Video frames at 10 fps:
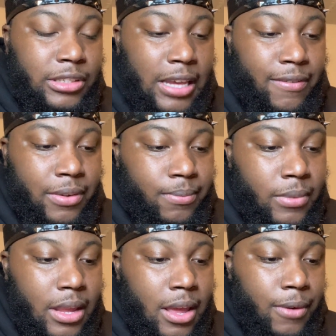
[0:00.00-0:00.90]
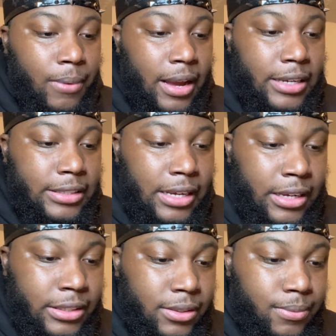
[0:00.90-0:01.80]
7, right, it
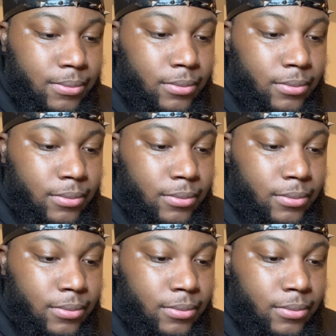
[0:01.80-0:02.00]
says,